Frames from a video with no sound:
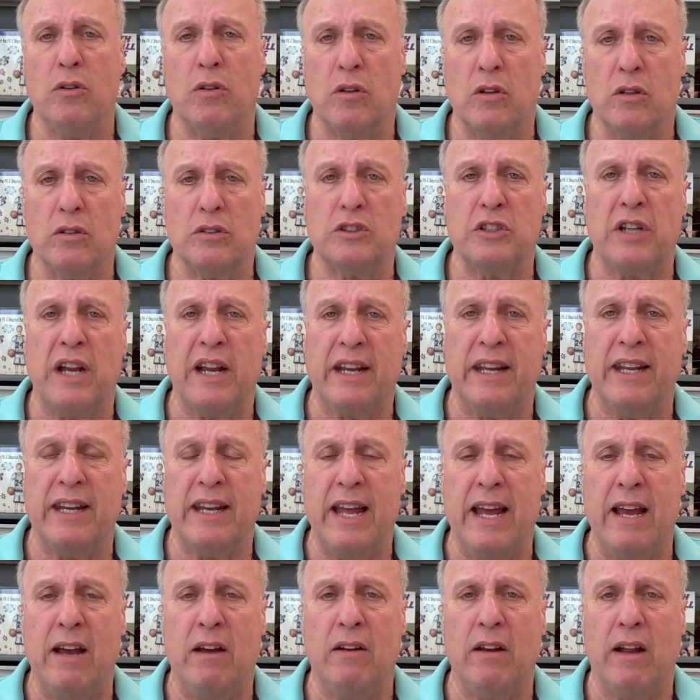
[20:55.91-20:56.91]
You'll check it
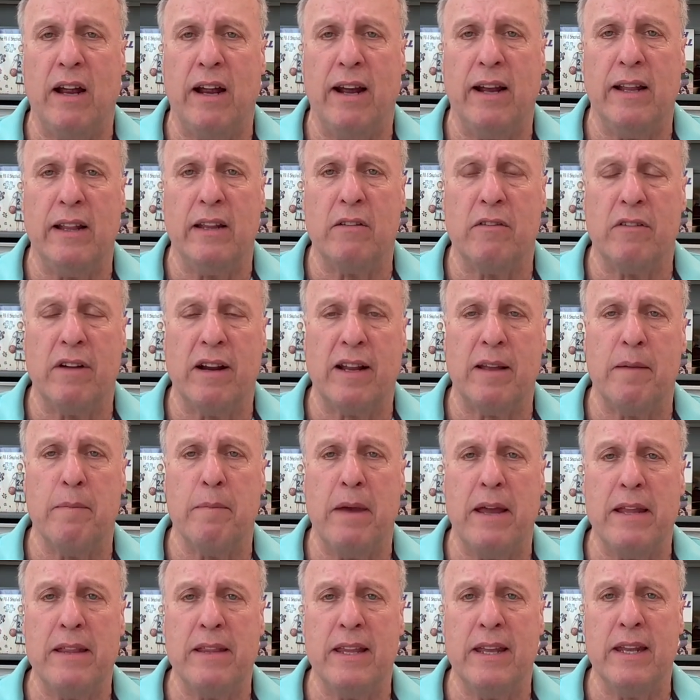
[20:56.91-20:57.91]
out. I highly
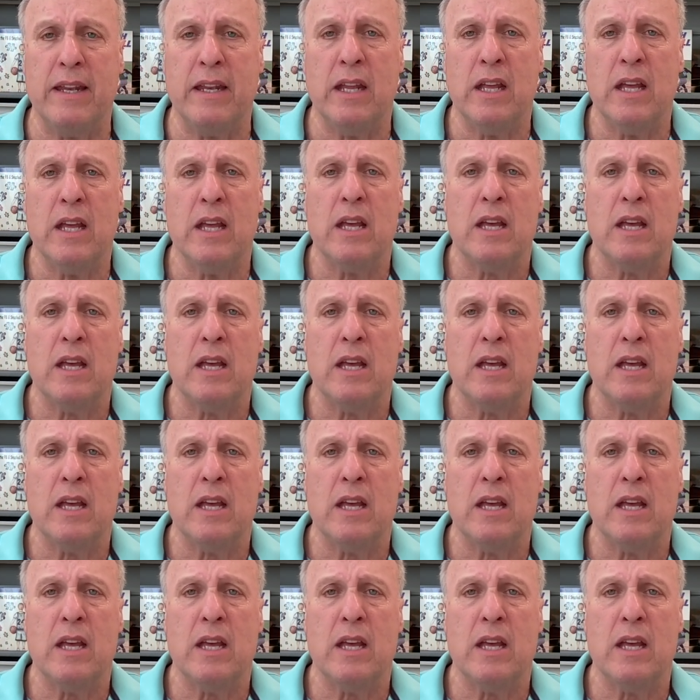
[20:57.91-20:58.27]
recommend it.